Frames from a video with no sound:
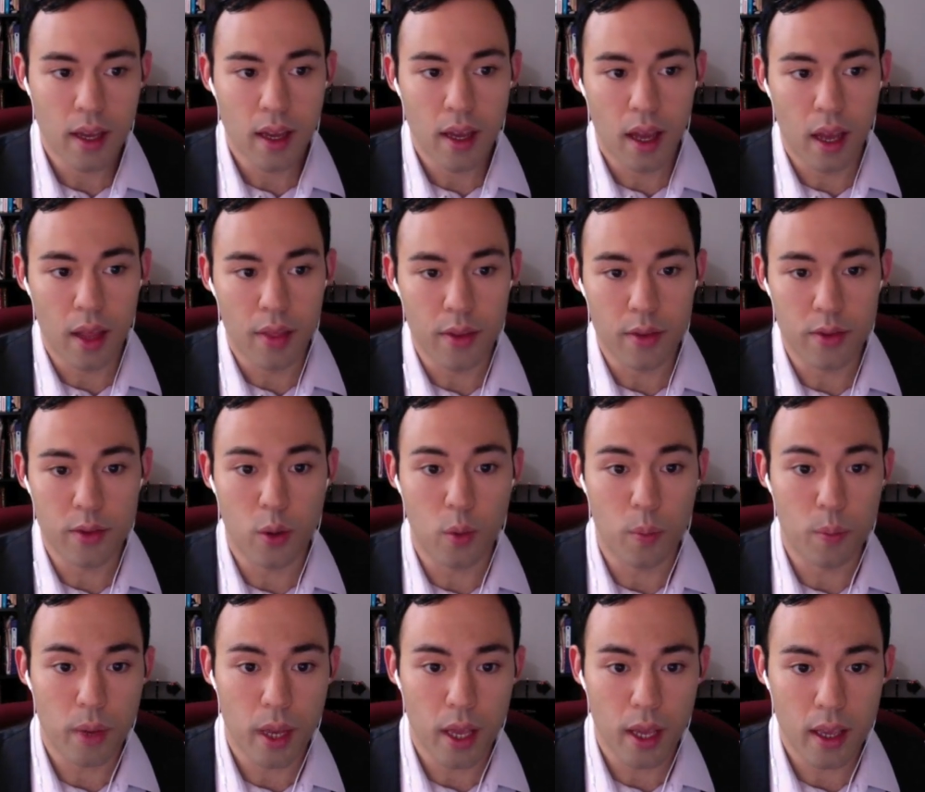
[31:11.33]
And the
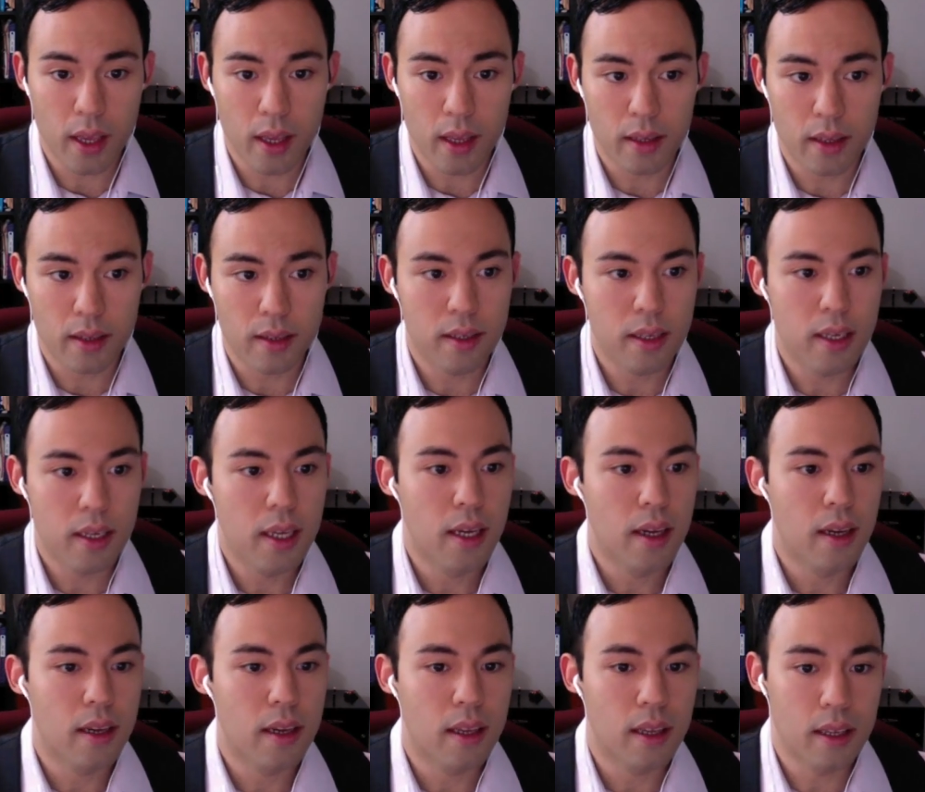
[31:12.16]
domain
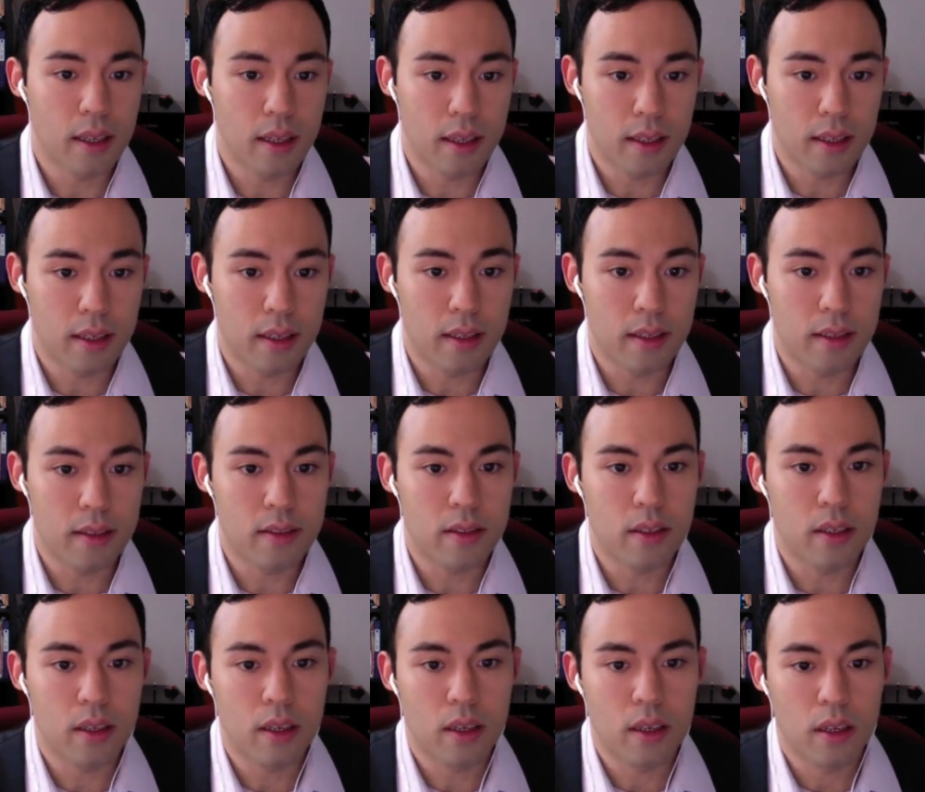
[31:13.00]

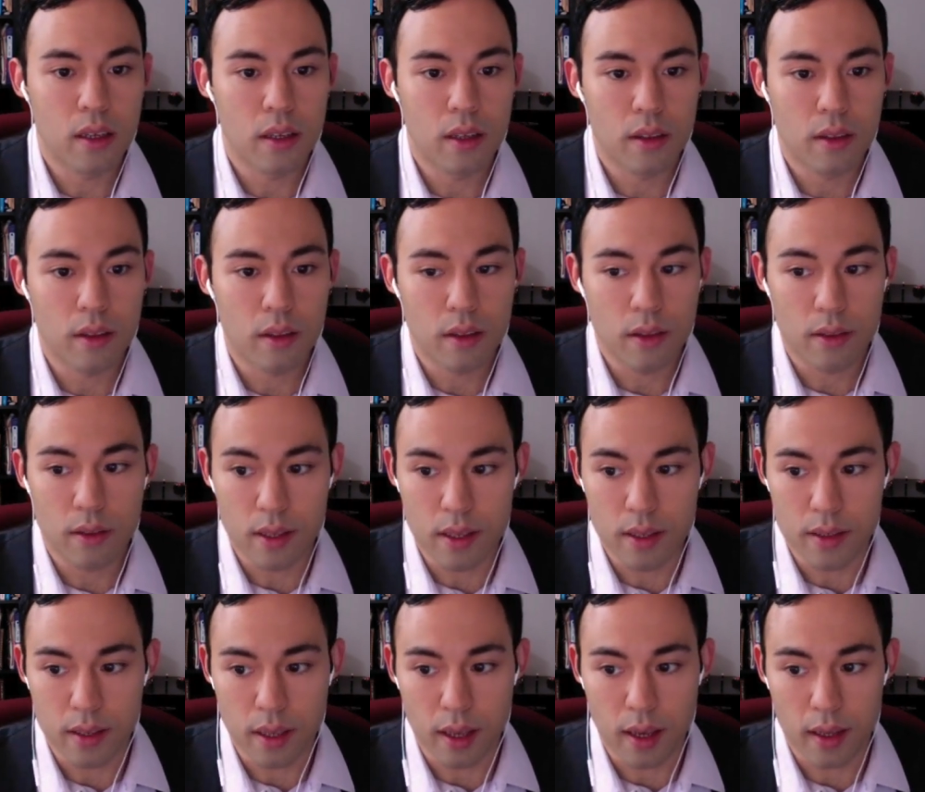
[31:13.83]
is
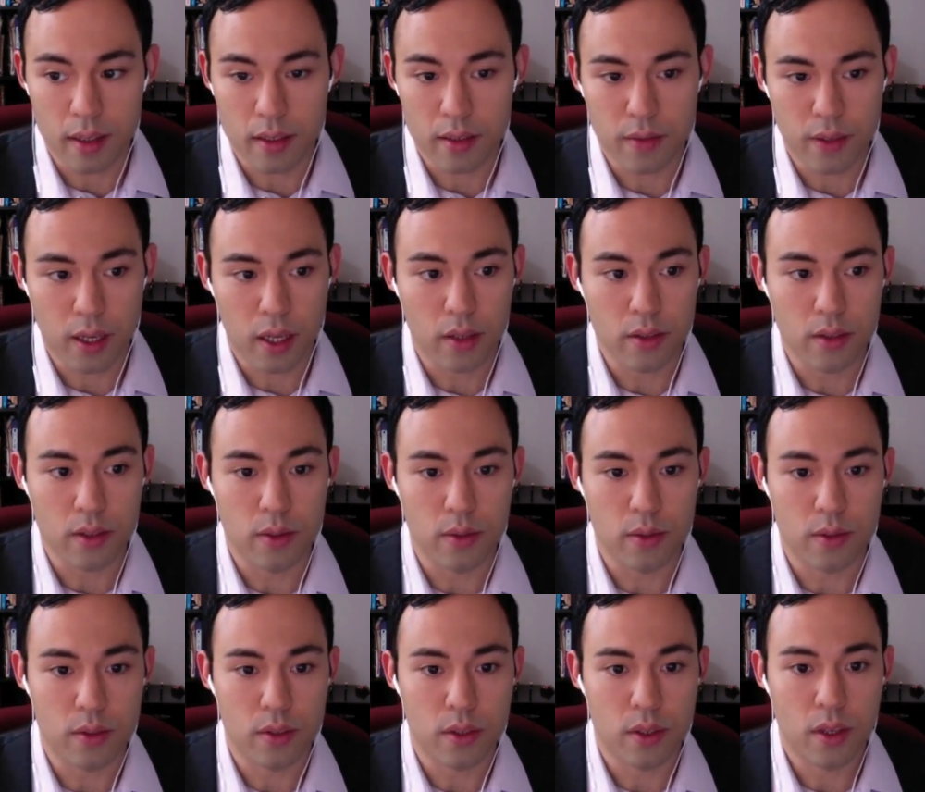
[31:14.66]
these x
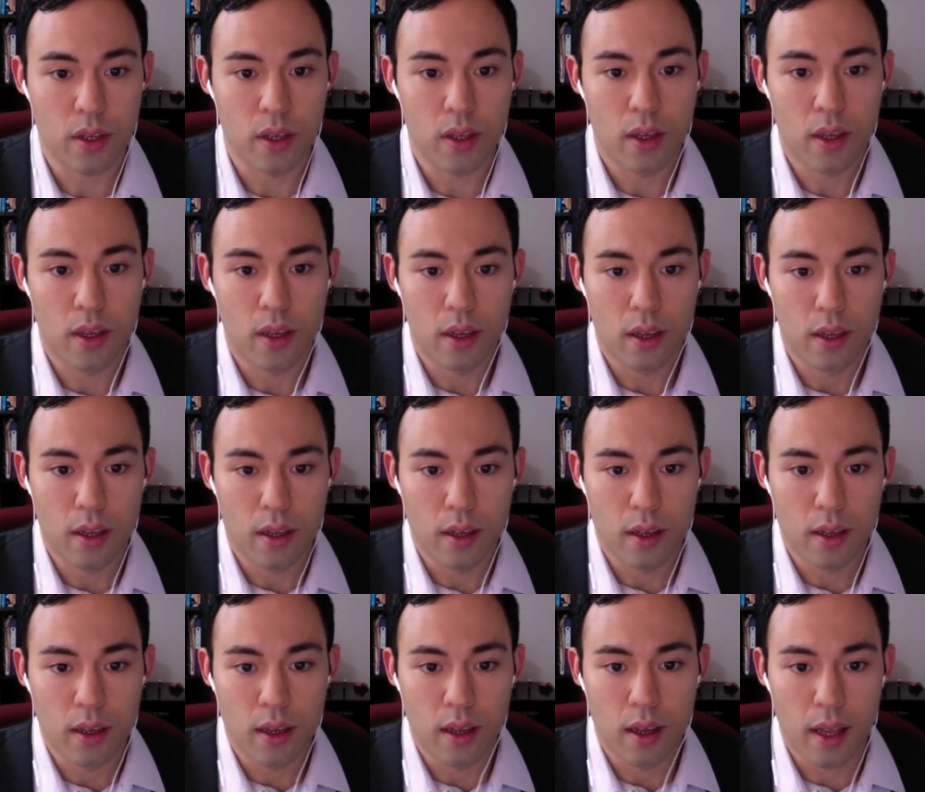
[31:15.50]
values.
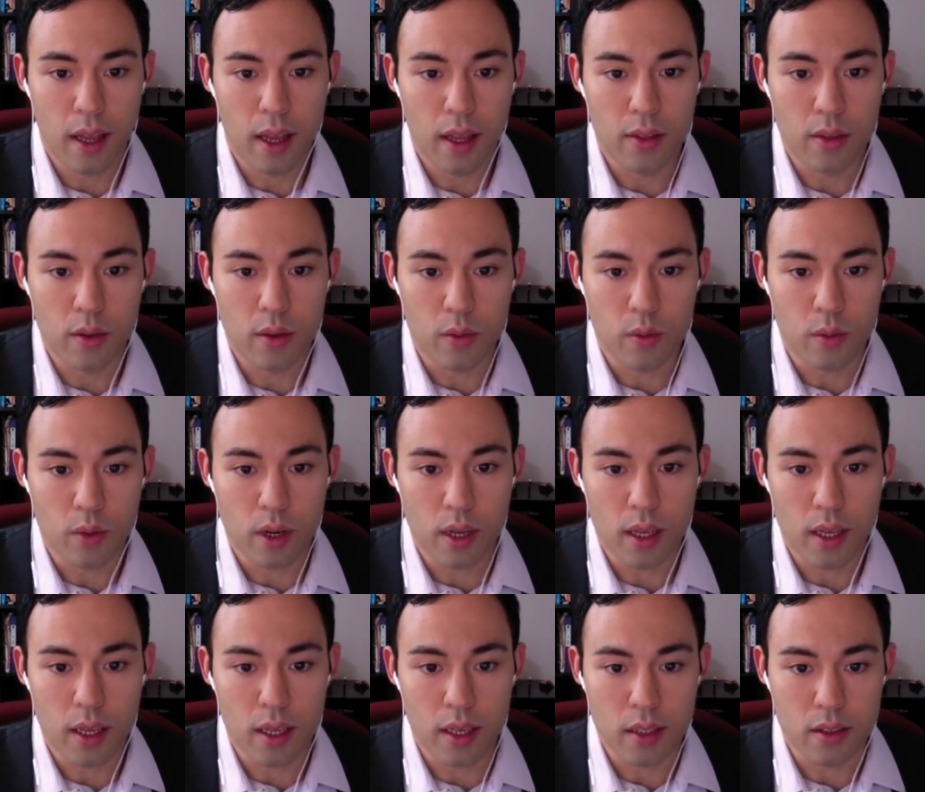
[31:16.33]
And the
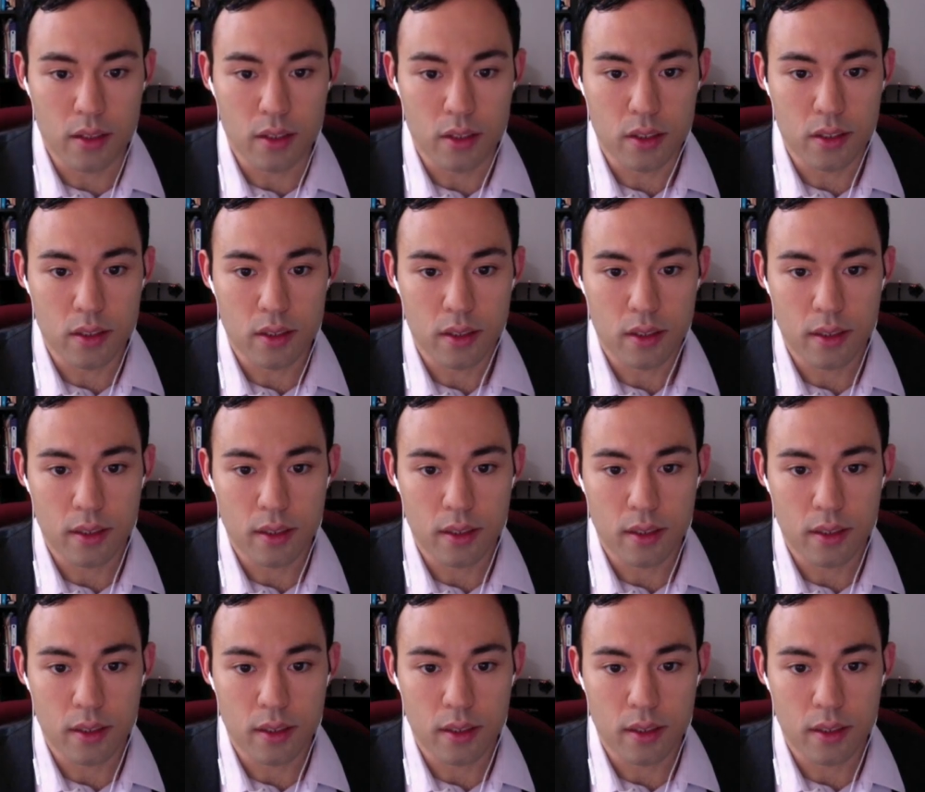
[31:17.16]
range